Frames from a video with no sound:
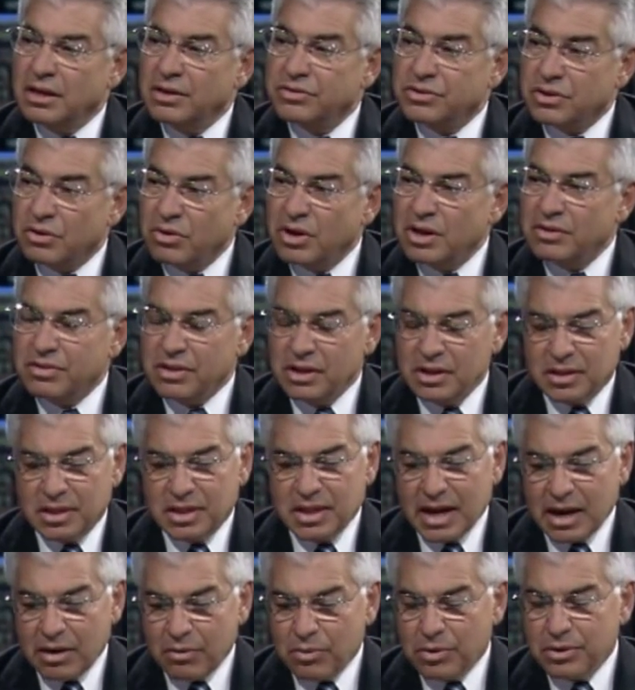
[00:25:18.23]
So I think
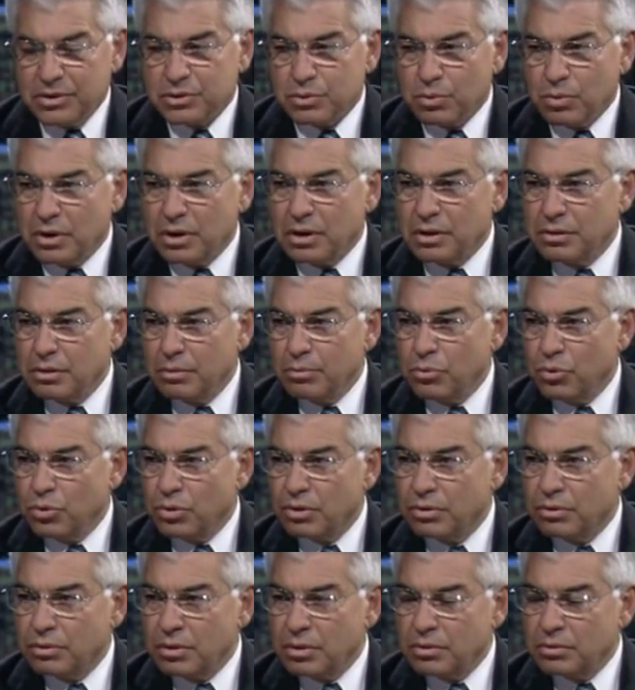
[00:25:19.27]
that was one of the
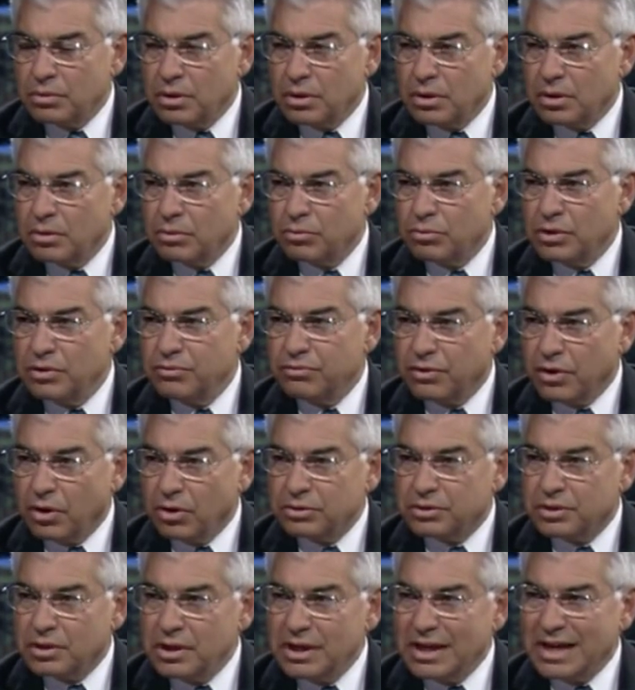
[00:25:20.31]
more uh,
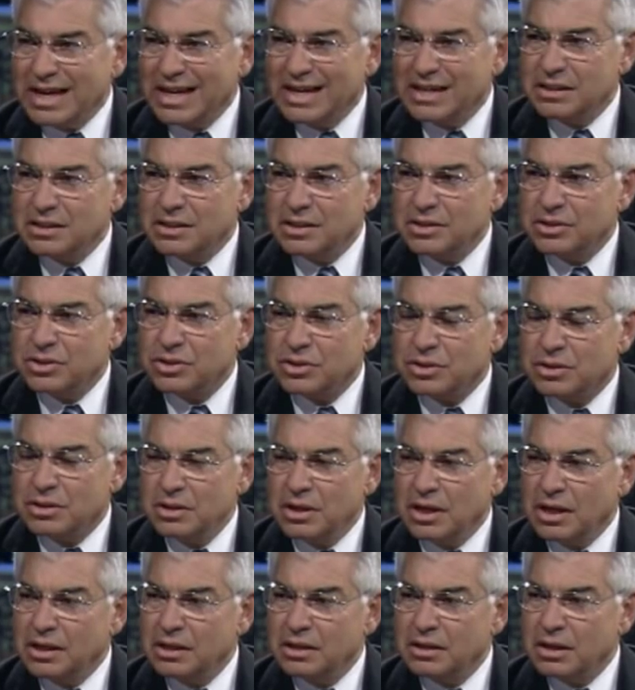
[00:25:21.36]
revolting and,
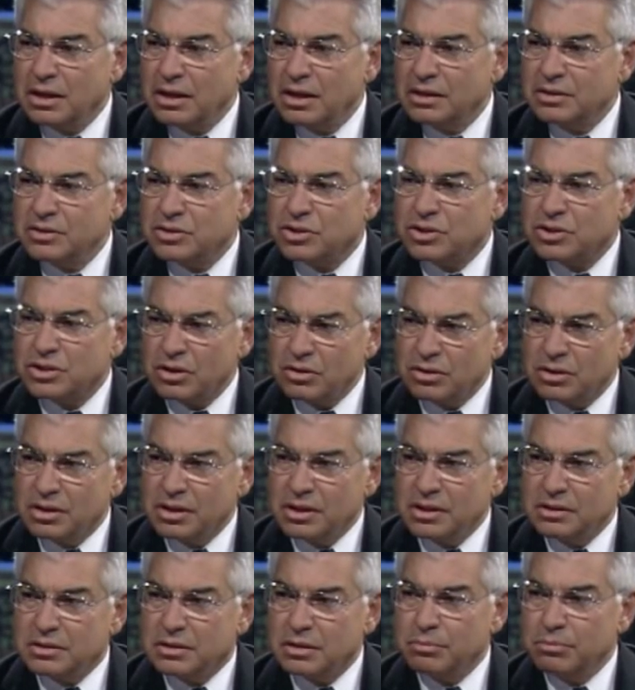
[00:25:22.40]
and, and
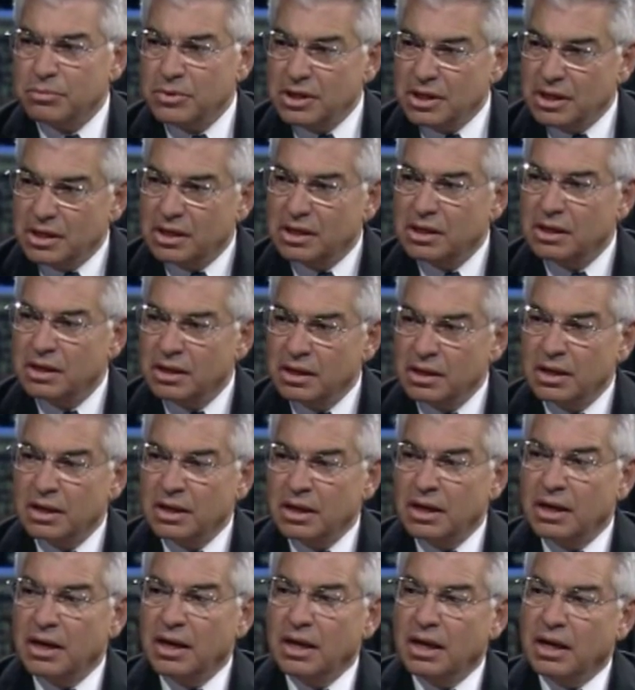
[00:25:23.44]
certainly to me,
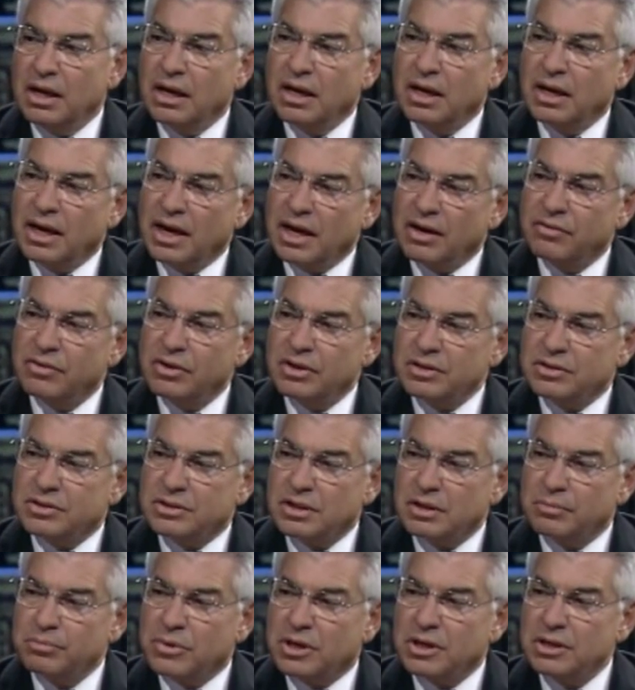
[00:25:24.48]
uh, having
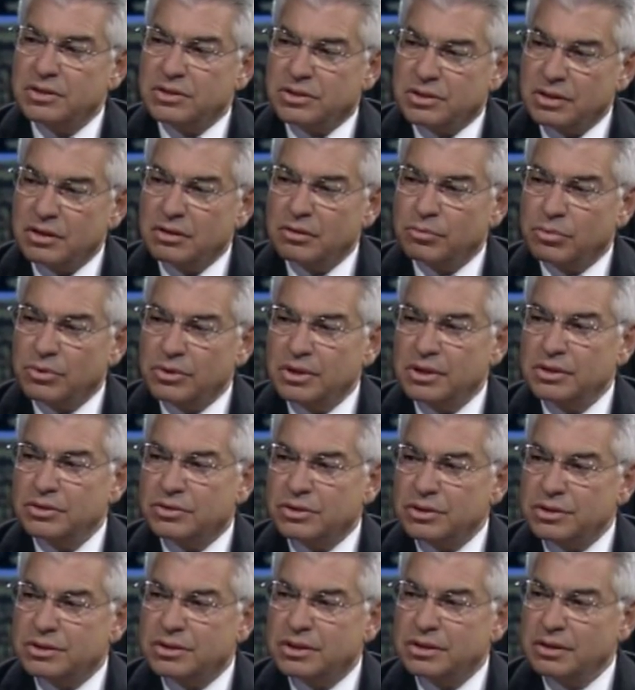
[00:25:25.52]
some considerable
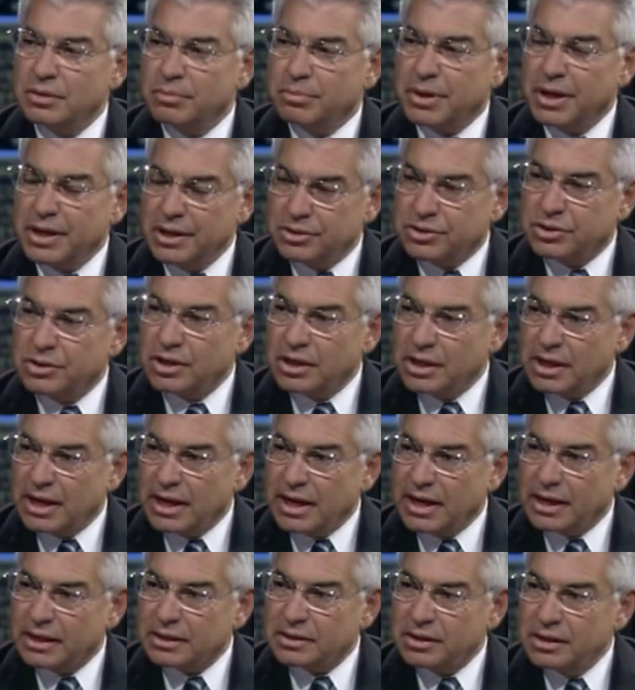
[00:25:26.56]
interest in the Patriot
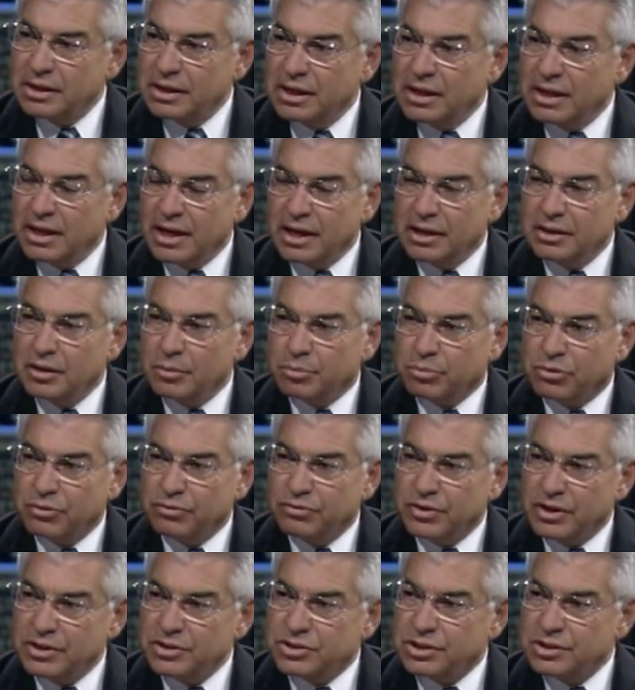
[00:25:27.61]
Act and the
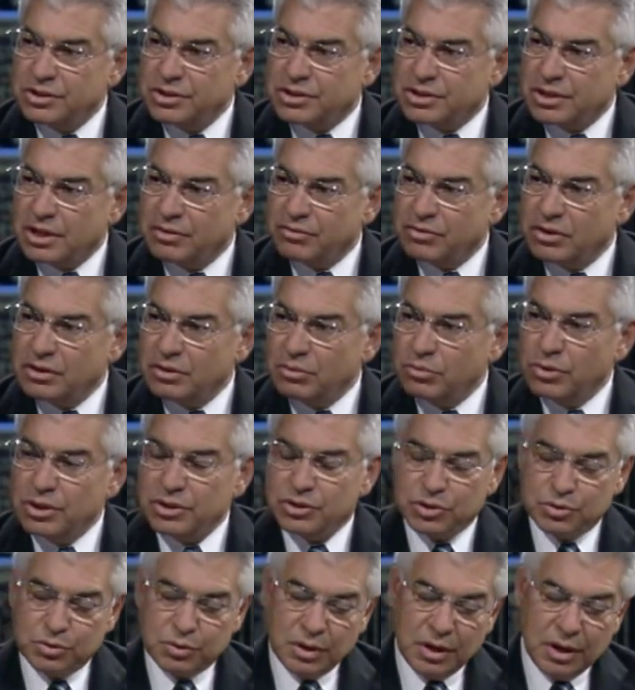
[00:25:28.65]
provisions of it,
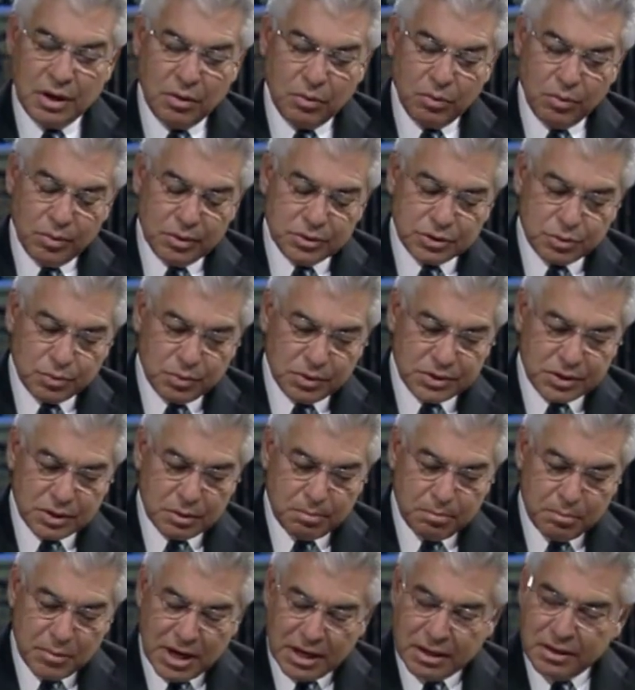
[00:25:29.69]
which, which was
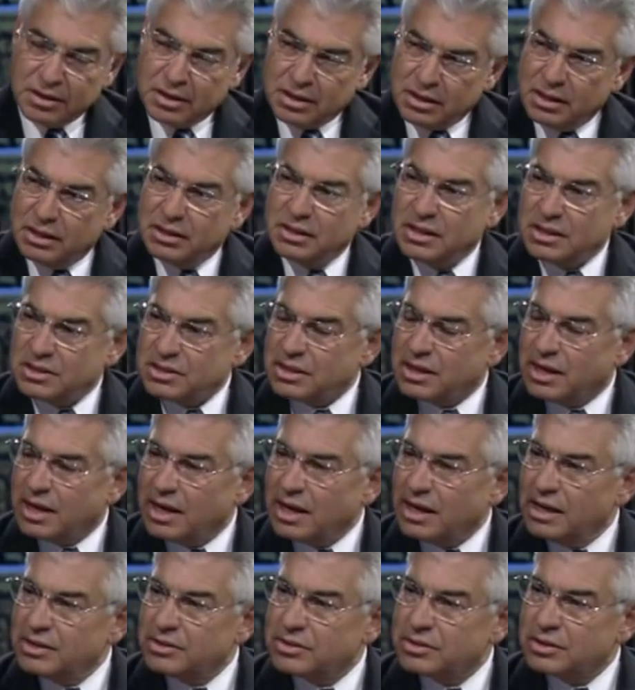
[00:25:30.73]
amended in this
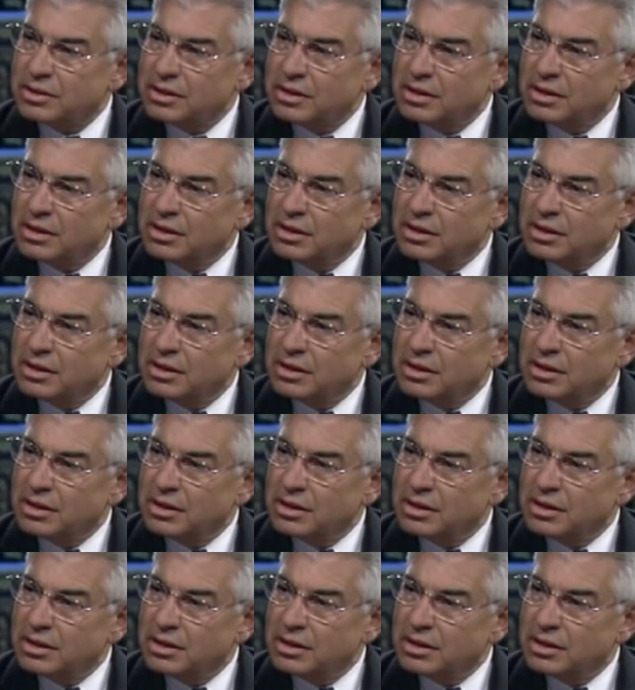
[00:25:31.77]
case